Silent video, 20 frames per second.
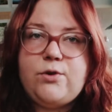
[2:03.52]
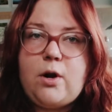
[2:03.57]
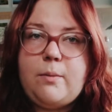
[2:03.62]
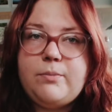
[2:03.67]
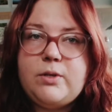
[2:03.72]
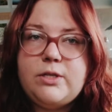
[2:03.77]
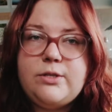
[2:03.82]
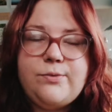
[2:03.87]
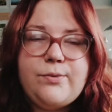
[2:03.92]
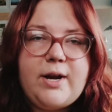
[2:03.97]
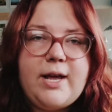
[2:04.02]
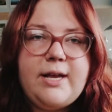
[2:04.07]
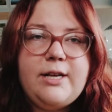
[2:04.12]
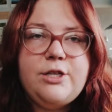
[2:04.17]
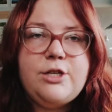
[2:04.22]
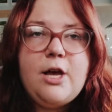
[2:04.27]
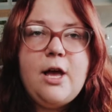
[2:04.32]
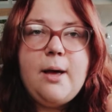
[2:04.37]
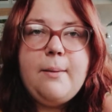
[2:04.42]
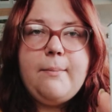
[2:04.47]
from this
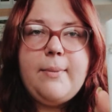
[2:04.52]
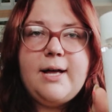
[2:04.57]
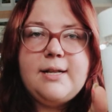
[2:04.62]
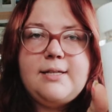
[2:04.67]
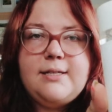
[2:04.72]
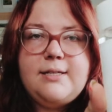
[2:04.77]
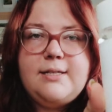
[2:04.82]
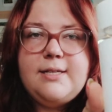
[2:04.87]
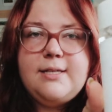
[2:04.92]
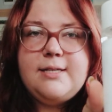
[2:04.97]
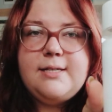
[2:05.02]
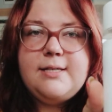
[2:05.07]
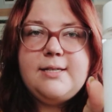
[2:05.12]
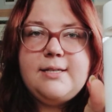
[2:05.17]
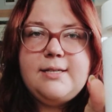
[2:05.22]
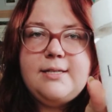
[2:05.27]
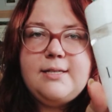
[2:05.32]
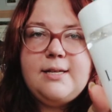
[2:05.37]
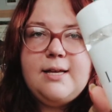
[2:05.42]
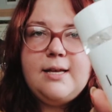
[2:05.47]
range, but this
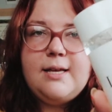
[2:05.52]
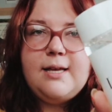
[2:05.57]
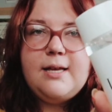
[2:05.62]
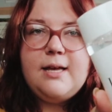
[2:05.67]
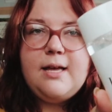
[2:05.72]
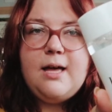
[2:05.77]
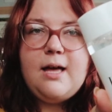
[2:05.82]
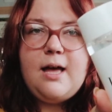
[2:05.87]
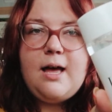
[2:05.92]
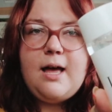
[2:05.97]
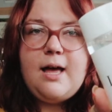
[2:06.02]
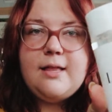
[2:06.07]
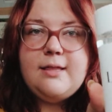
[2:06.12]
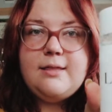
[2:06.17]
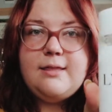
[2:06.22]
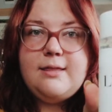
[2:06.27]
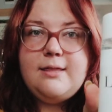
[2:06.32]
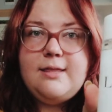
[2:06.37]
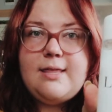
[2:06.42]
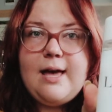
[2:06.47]
is
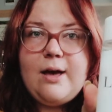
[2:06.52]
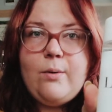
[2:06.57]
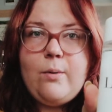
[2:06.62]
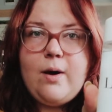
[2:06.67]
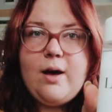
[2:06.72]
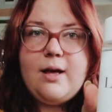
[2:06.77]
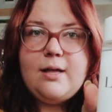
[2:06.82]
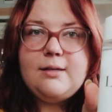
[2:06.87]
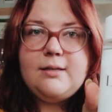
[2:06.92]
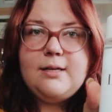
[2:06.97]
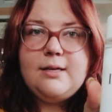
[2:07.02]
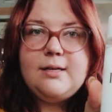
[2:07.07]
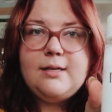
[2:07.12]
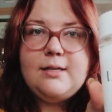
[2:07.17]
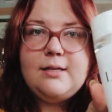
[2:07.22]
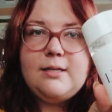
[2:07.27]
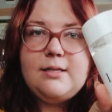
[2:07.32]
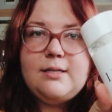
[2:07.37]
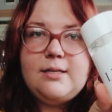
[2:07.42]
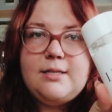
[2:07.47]
the
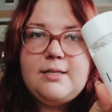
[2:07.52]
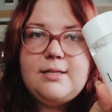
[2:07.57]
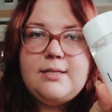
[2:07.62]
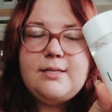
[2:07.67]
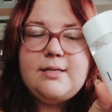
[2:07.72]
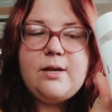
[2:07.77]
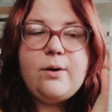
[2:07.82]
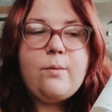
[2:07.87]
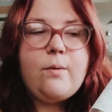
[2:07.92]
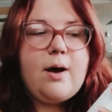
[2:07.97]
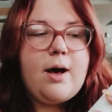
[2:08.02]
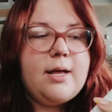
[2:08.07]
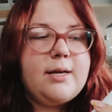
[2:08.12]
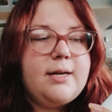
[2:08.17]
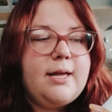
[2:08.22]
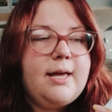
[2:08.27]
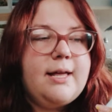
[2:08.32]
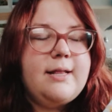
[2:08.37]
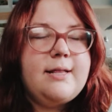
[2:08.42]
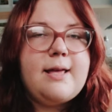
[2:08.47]

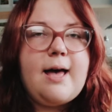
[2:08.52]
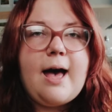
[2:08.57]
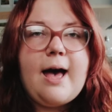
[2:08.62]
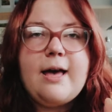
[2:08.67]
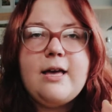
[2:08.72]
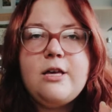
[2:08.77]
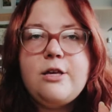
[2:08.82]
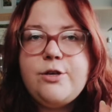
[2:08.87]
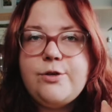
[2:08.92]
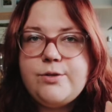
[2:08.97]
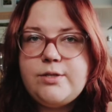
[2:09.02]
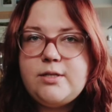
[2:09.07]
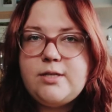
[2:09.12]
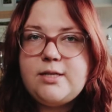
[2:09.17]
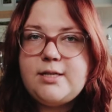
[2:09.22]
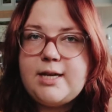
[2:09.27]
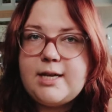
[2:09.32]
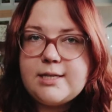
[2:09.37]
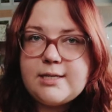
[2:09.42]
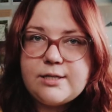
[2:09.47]
one and I used
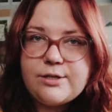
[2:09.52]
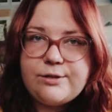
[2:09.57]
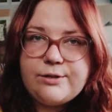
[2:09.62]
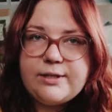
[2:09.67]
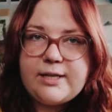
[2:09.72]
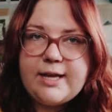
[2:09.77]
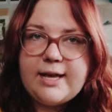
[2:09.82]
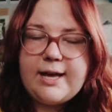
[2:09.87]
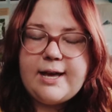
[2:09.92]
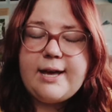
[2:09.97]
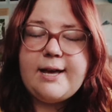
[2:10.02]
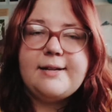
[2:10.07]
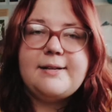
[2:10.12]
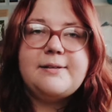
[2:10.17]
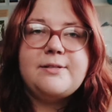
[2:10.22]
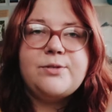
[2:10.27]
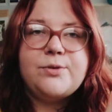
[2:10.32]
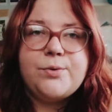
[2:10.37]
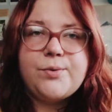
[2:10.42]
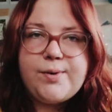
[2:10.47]
it yesterday and
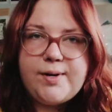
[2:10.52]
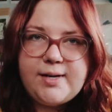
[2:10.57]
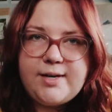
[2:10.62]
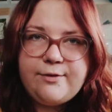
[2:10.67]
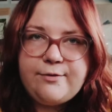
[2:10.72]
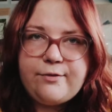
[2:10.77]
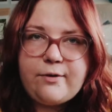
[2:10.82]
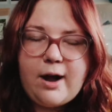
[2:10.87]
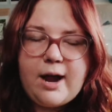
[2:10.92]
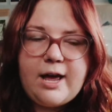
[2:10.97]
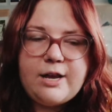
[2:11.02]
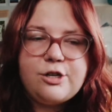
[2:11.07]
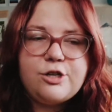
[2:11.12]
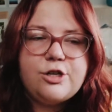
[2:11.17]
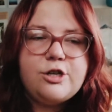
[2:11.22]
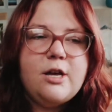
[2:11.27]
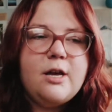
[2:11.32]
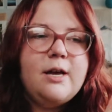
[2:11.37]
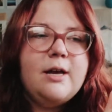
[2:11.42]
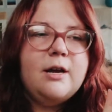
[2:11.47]
it's really
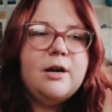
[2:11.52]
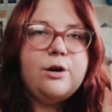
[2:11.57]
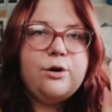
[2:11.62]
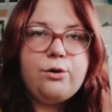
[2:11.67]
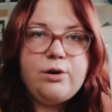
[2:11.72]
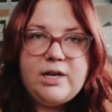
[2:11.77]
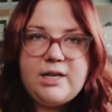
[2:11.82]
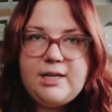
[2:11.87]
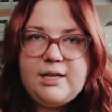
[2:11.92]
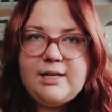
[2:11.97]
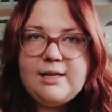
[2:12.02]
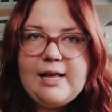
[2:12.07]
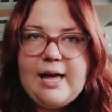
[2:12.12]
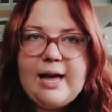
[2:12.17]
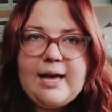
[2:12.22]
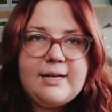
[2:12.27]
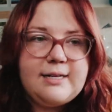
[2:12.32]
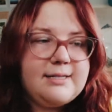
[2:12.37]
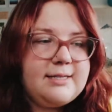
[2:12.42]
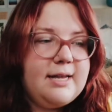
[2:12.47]
fresh, really
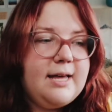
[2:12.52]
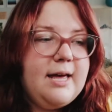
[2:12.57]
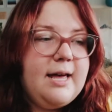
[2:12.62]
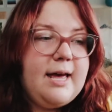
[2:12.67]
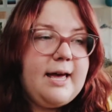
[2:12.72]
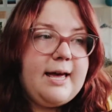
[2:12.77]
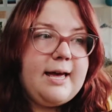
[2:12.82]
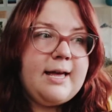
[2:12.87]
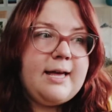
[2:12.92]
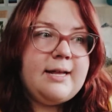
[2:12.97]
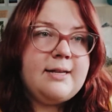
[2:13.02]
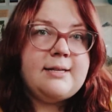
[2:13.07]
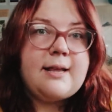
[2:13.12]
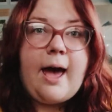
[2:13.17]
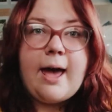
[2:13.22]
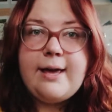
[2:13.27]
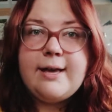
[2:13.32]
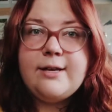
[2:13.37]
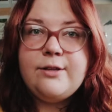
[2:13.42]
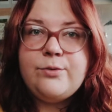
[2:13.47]
light, and
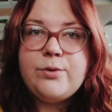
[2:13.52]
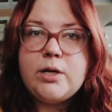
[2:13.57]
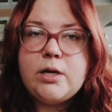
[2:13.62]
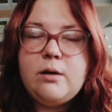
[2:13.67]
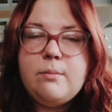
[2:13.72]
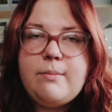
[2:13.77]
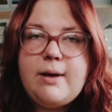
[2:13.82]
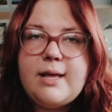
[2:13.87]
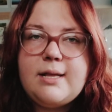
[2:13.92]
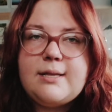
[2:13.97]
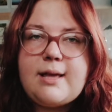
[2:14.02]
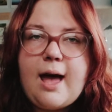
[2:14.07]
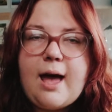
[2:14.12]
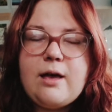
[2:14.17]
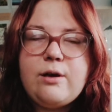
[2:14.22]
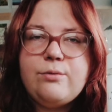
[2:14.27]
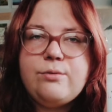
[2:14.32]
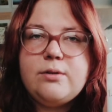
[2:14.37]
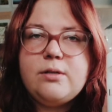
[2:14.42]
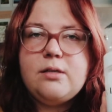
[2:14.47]
I can recommend.
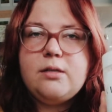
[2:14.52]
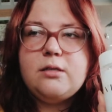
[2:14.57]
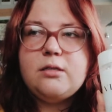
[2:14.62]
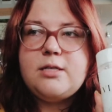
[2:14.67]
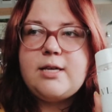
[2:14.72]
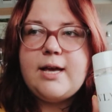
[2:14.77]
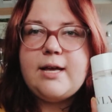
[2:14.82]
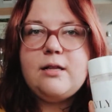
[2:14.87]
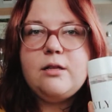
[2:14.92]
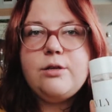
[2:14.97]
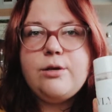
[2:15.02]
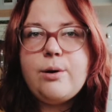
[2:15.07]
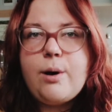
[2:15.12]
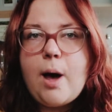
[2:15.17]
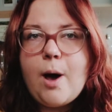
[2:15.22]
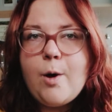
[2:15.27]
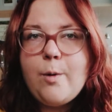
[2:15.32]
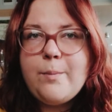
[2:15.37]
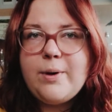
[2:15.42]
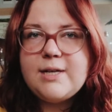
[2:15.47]
I will tell you
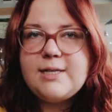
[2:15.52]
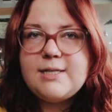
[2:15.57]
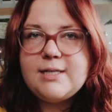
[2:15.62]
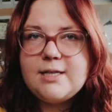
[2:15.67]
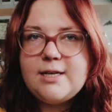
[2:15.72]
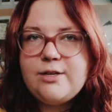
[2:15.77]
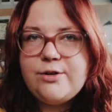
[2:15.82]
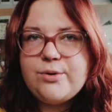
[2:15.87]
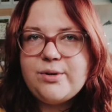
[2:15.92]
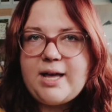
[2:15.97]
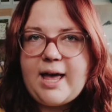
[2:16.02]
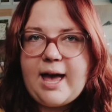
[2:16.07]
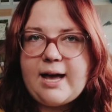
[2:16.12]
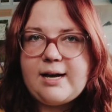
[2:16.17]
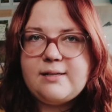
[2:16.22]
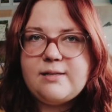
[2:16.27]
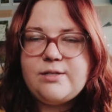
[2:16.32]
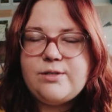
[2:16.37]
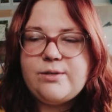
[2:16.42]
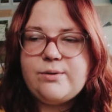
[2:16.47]
how my skin
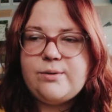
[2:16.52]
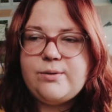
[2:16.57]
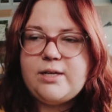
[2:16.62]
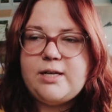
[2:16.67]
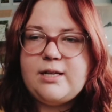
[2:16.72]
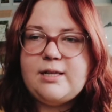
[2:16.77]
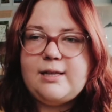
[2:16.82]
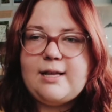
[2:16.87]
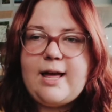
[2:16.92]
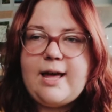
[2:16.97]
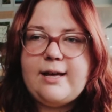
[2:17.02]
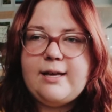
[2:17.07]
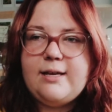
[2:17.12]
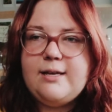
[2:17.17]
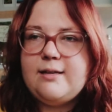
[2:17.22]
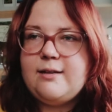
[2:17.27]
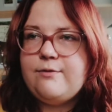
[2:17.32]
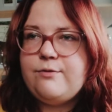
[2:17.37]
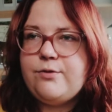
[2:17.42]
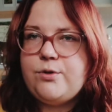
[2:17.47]
reacts to it like
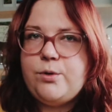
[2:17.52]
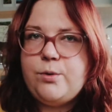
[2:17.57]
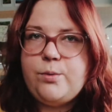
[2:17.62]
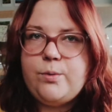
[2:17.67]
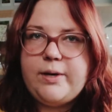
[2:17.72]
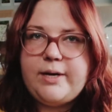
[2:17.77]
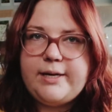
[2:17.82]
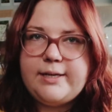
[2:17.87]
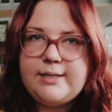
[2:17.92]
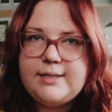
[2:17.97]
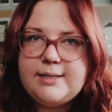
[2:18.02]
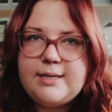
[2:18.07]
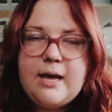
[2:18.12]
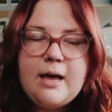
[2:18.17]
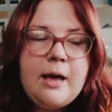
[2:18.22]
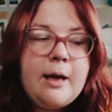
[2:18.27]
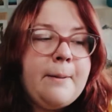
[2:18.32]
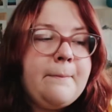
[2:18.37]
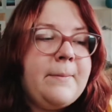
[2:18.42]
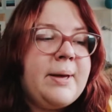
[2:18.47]
in a few weeks
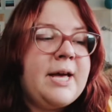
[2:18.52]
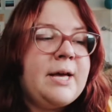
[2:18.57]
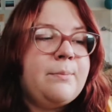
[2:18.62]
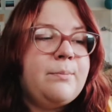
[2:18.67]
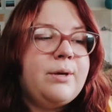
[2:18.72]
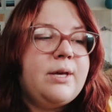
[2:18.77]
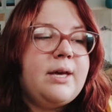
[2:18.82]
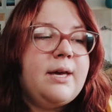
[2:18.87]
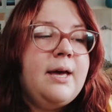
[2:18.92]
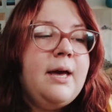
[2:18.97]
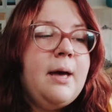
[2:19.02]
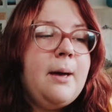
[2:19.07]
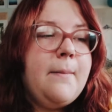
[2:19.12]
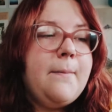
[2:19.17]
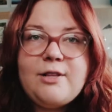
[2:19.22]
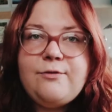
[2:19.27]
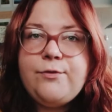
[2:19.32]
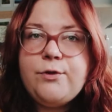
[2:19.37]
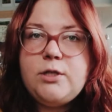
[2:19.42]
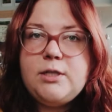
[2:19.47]
maybe,
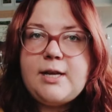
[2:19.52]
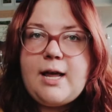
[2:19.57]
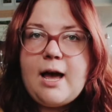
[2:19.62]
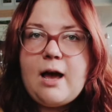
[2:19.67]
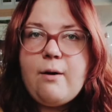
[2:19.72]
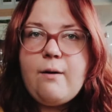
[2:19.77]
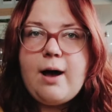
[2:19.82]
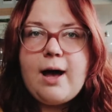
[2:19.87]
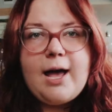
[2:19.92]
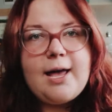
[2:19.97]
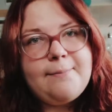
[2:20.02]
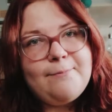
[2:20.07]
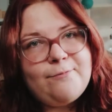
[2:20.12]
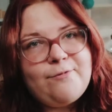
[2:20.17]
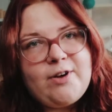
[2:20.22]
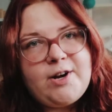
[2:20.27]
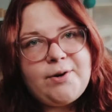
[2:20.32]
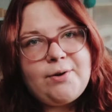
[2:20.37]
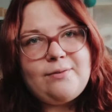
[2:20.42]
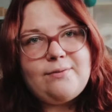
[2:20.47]
but for now I am
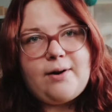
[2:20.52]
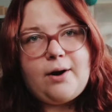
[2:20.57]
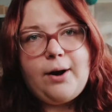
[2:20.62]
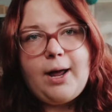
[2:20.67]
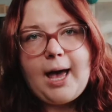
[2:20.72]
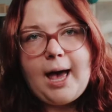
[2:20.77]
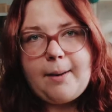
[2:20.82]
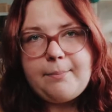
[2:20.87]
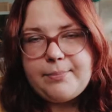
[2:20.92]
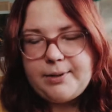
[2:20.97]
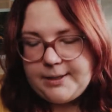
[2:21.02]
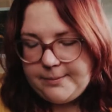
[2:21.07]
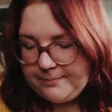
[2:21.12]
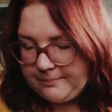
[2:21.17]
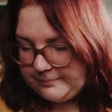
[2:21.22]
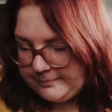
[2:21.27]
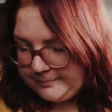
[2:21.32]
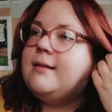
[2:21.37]
very, very happy.